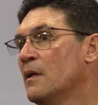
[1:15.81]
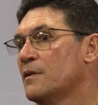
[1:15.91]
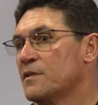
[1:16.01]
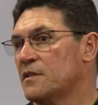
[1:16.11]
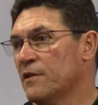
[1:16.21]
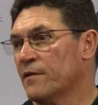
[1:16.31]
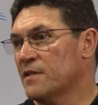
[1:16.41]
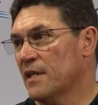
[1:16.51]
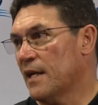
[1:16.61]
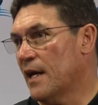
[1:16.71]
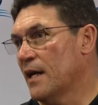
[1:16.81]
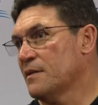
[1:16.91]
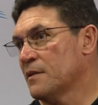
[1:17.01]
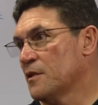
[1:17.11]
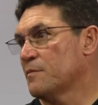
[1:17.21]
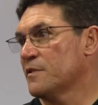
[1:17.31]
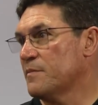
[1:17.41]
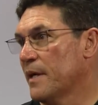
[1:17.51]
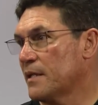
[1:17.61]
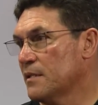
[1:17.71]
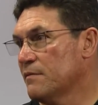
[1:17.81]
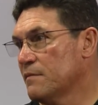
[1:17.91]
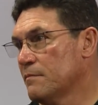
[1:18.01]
Just a different set of eyes, another perspective.